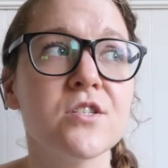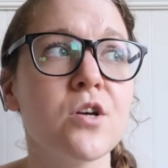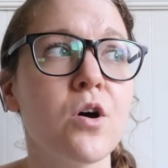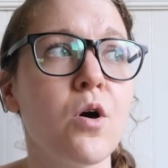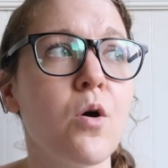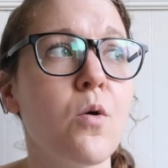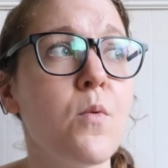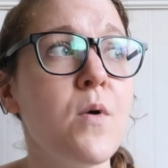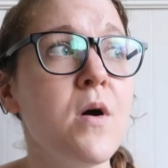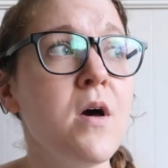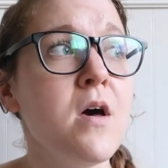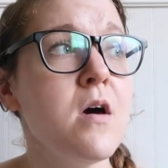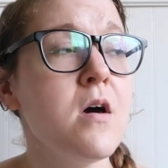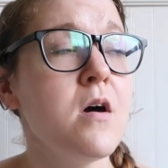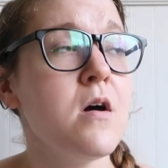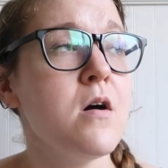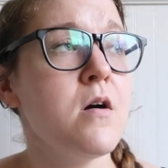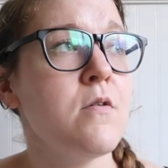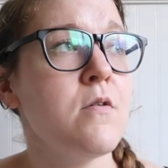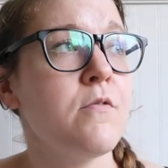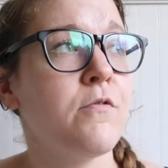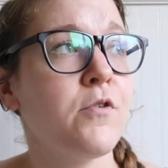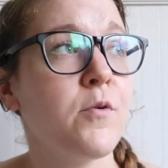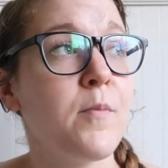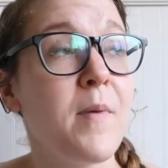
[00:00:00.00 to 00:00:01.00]
So
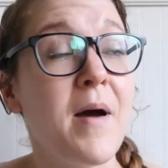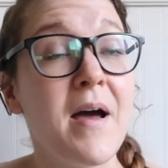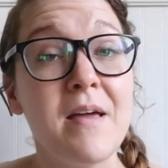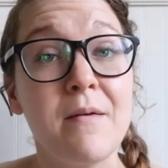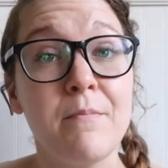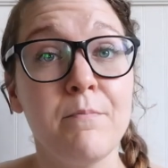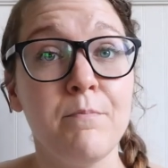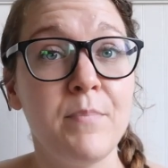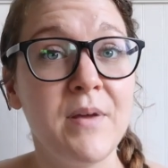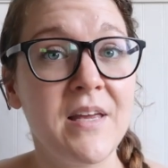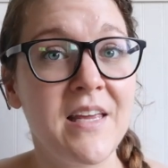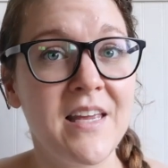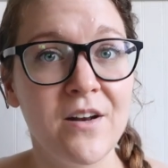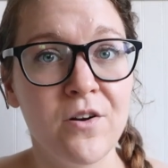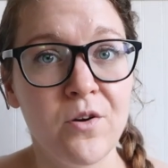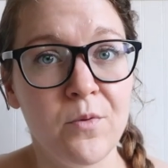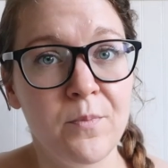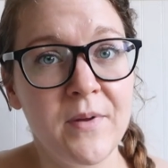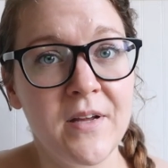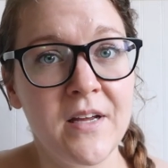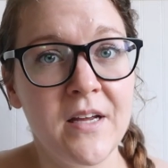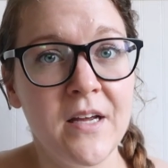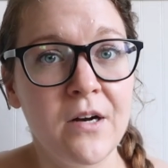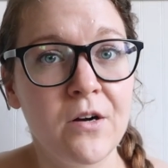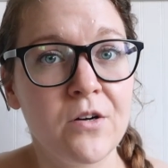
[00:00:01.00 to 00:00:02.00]
for my
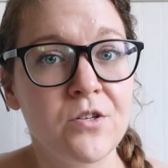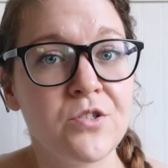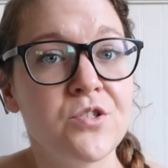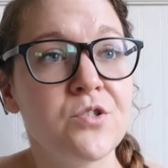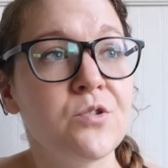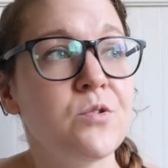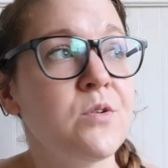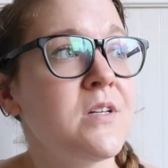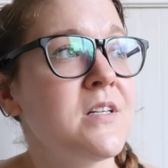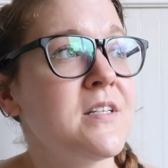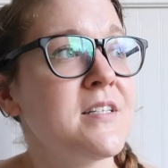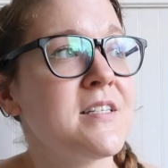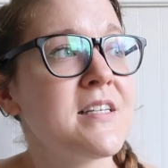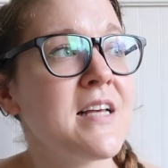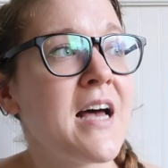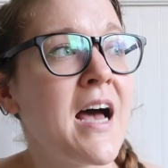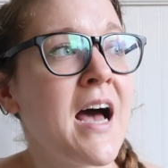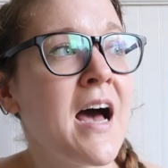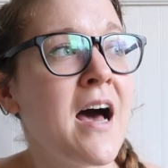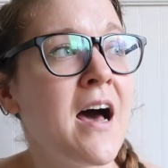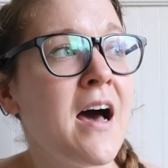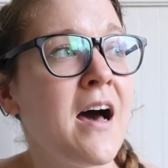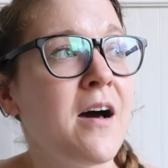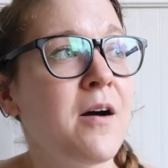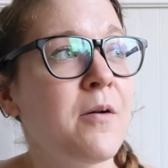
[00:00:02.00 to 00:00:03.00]
beginner students,
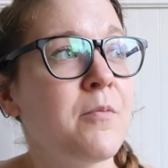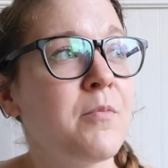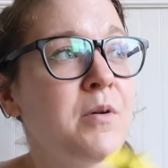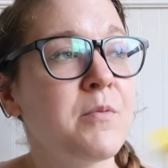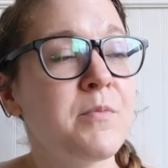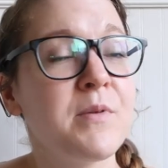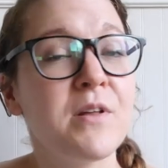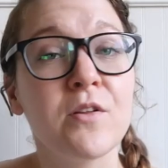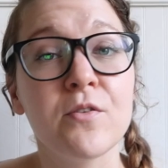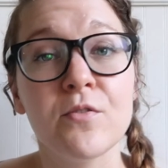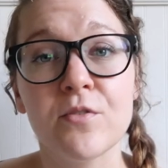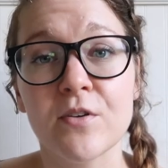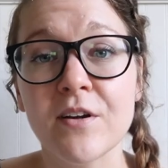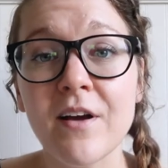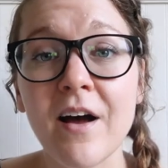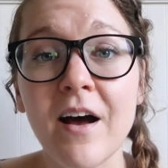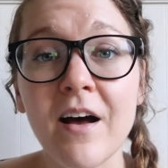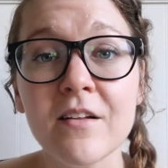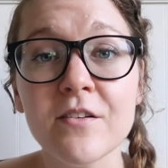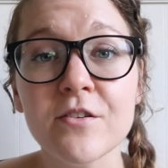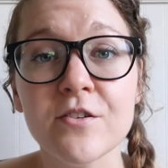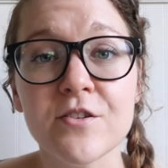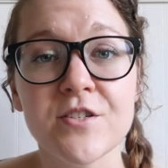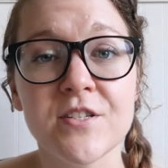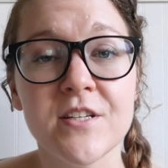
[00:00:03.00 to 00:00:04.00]
when we learn
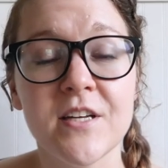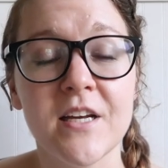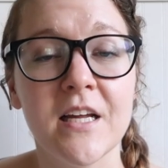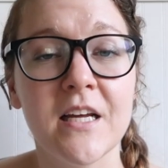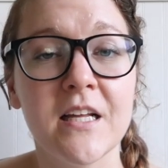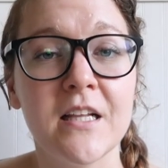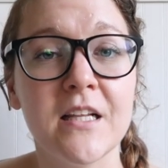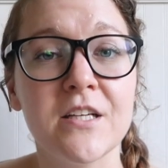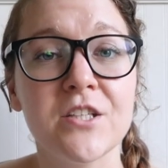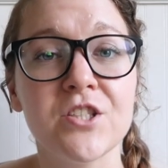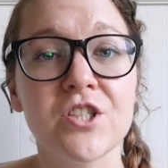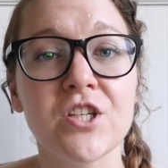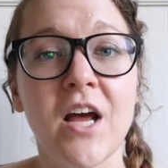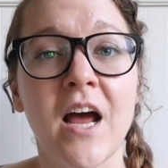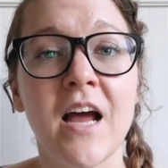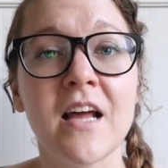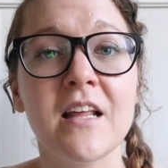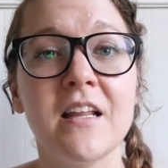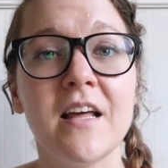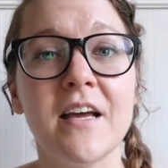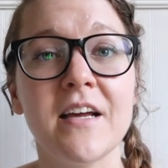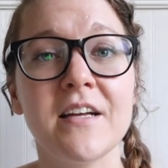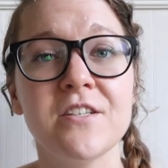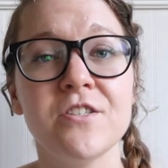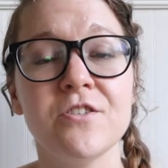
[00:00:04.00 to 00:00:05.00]
colors in English, I
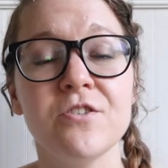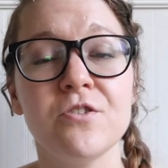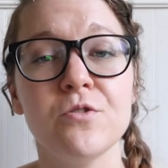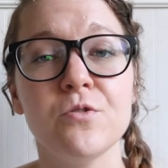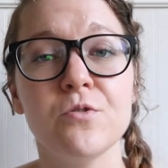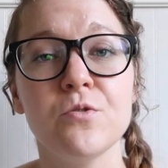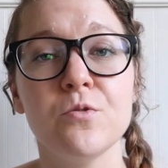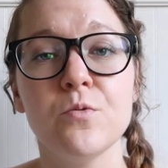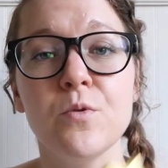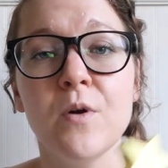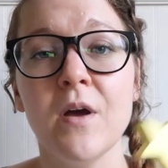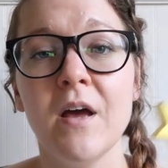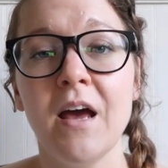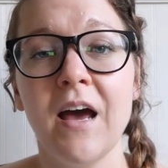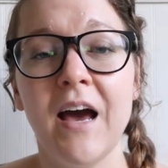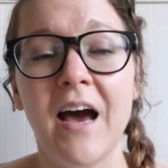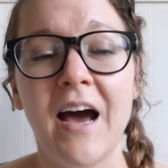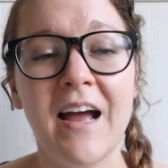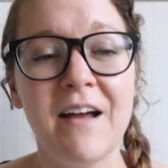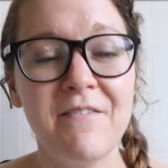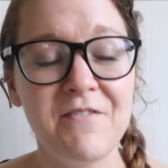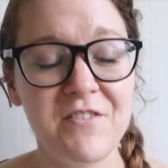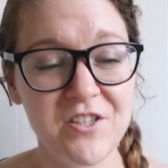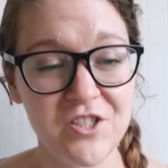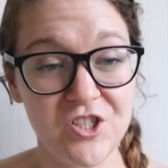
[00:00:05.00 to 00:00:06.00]

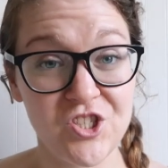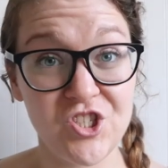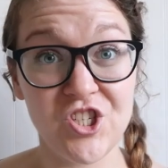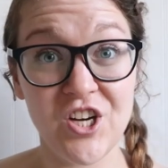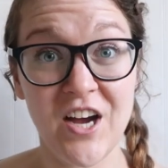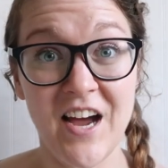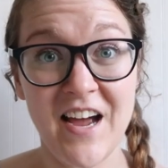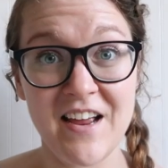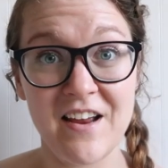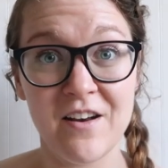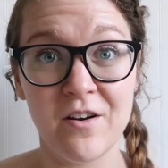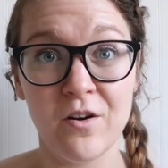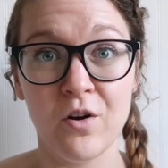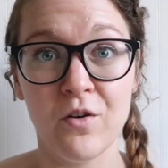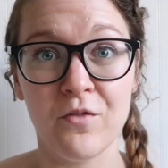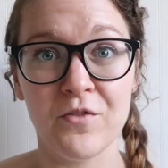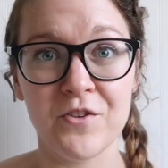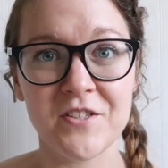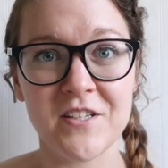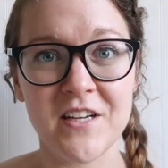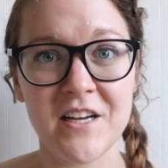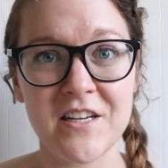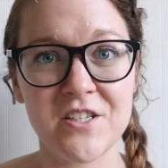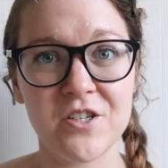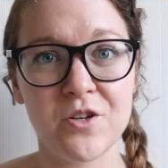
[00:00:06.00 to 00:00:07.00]
have these giant
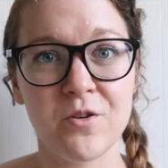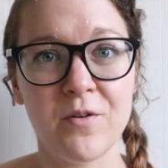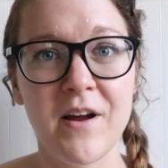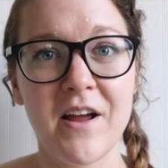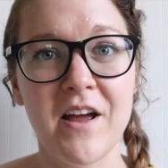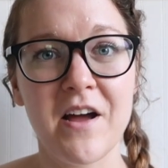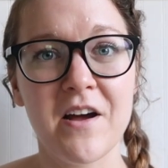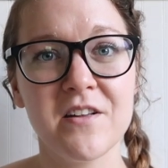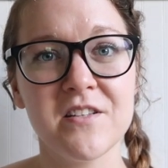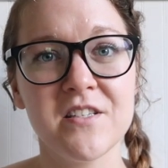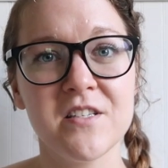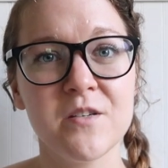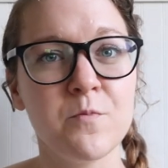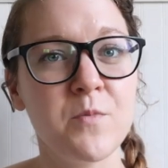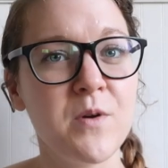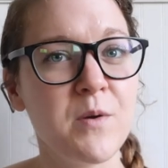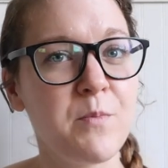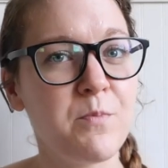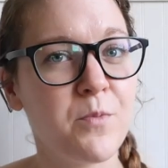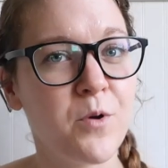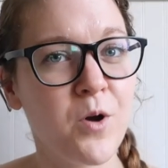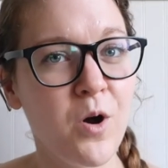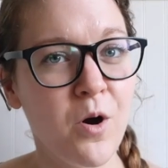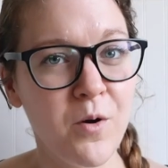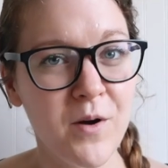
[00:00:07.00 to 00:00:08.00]
oversized crayons and we
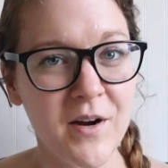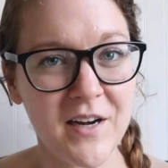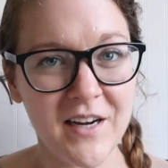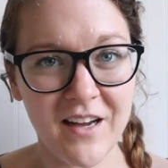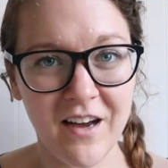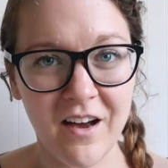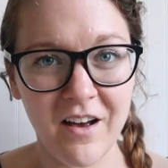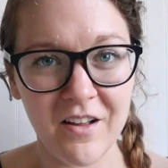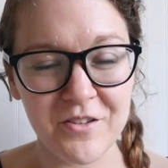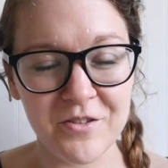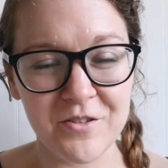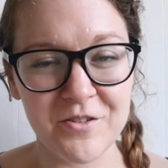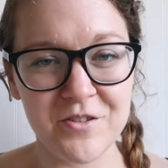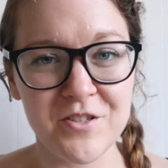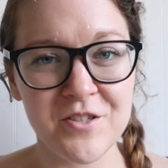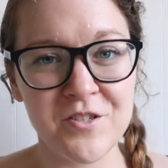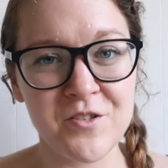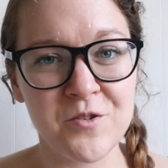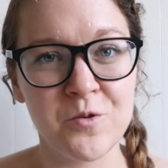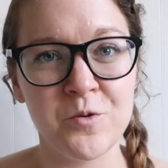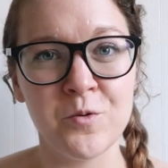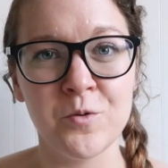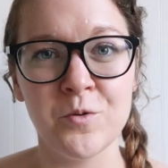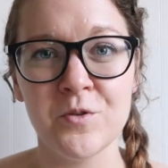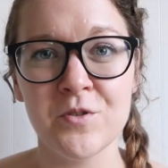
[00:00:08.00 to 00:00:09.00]
go and color the
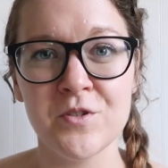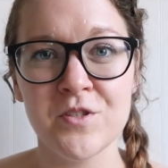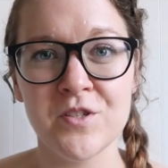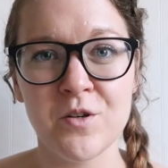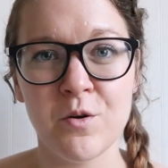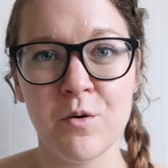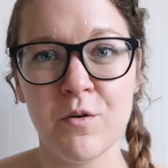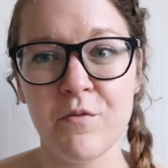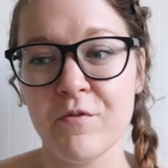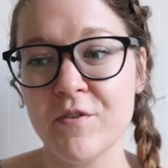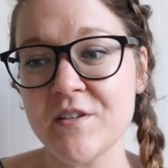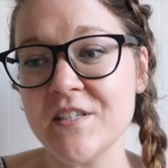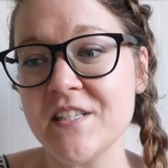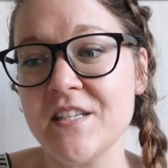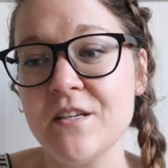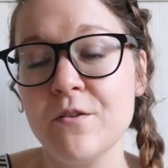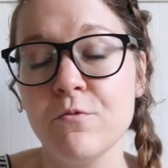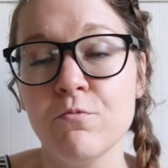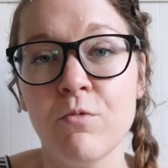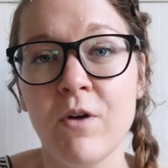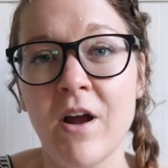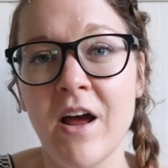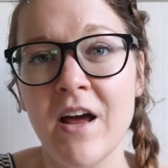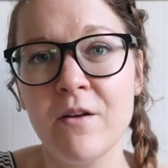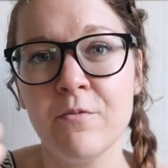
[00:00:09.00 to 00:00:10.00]
school. So if we see
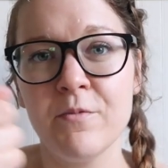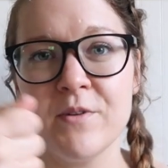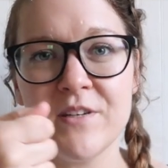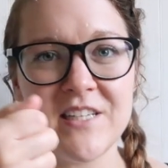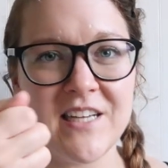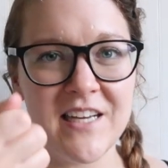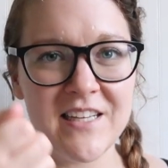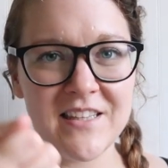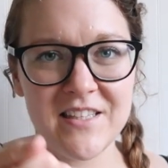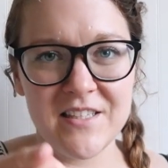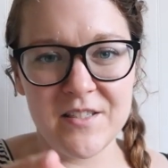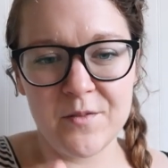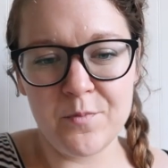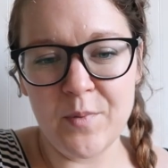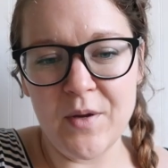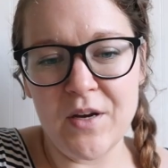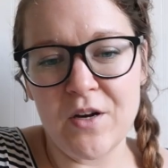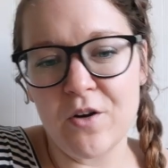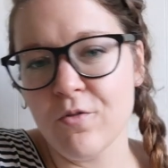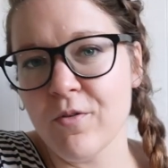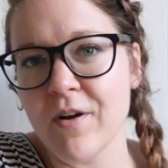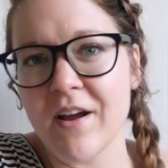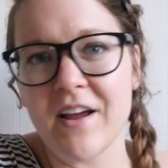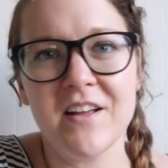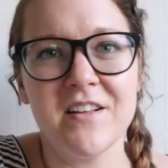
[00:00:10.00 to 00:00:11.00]
red, we take these
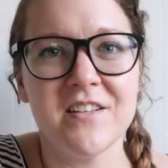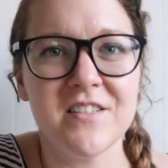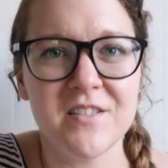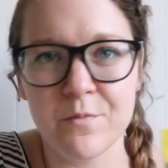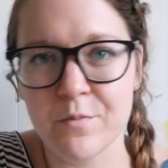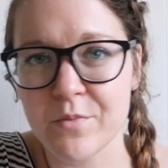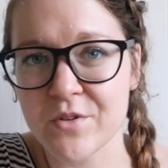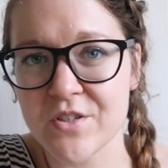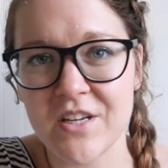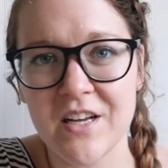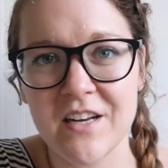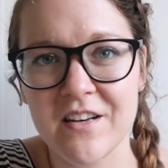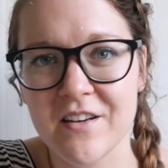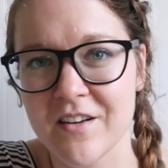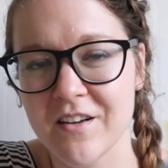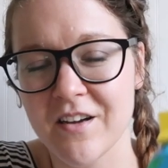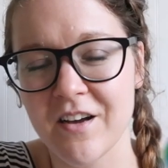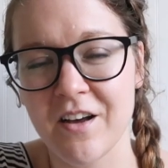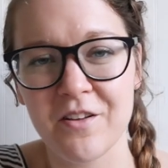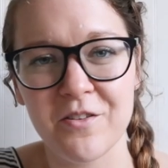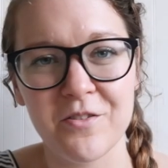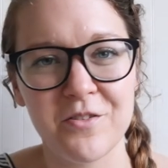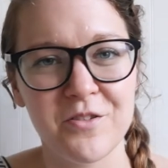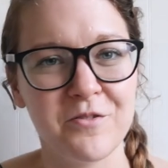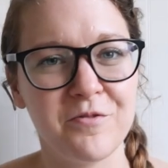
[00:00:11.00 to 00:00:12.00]
big crayons and pretend to
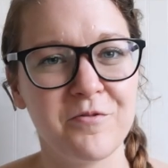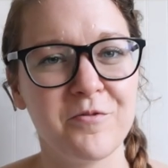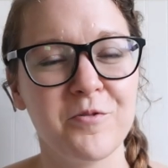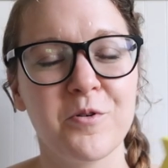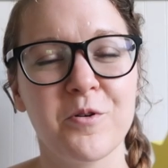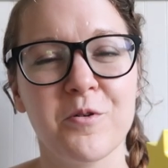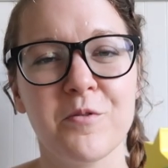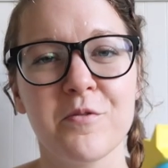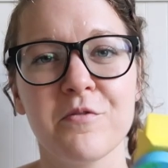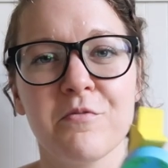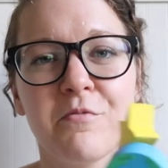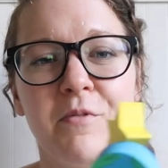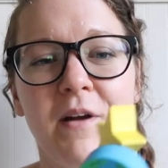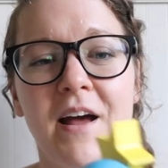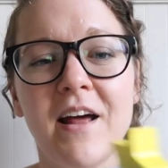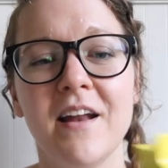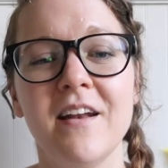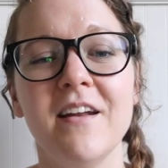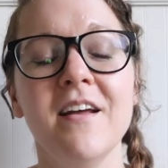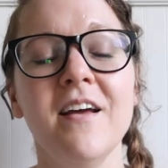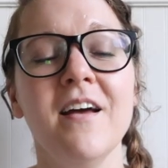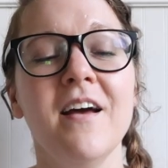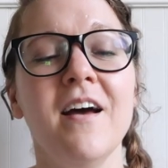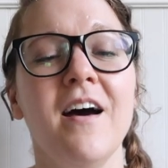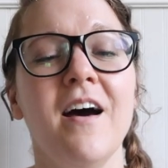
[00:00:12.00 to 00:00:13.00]
color the floor with
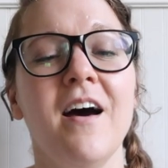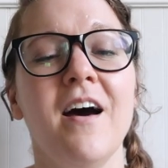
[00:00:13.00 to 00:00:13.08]
red.